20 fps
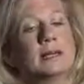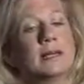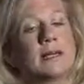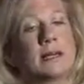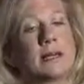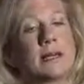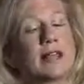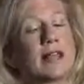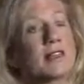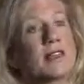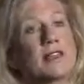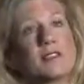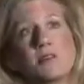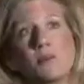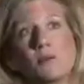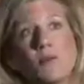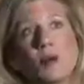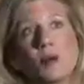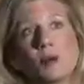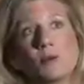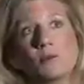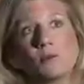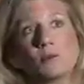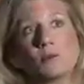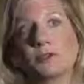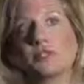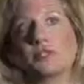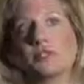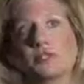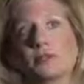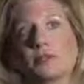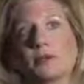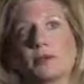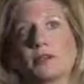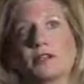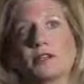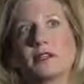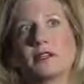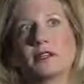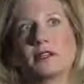And I think the market will determine,